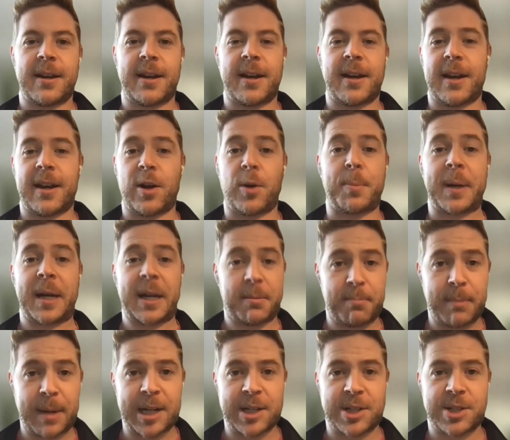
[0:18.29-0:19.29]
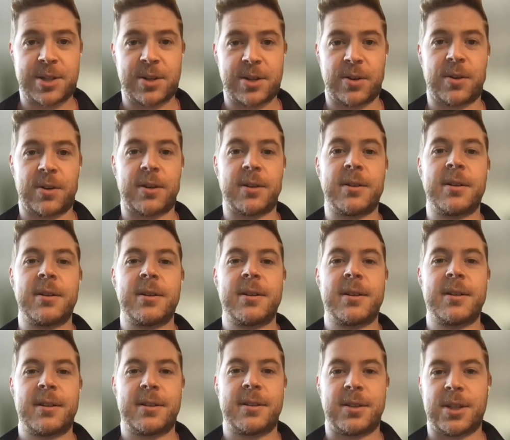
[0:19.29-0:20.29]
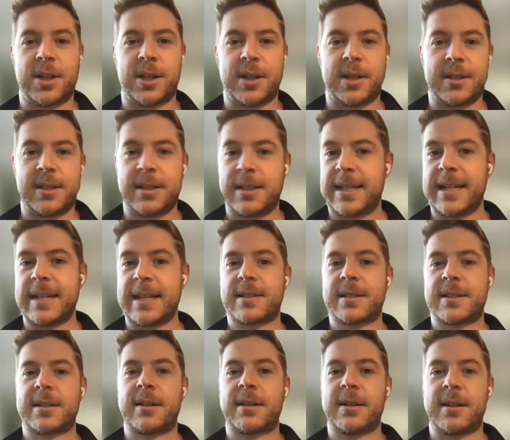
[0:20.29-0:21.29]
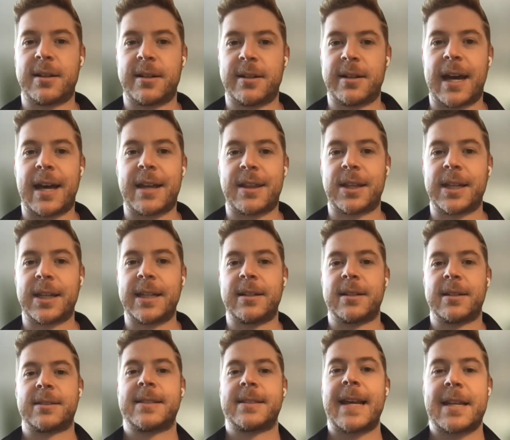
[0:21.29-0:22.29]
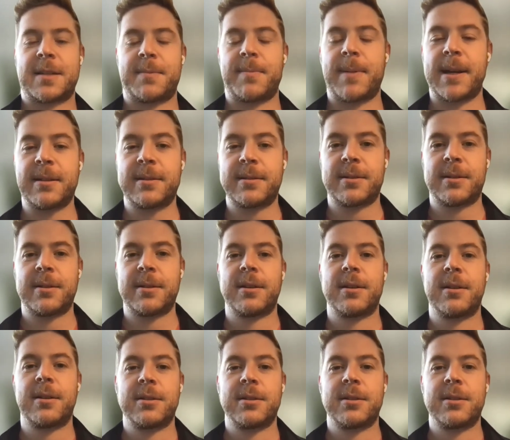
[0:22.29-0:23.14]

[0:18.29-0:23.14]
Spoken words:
helping administer the DISC athlete assessment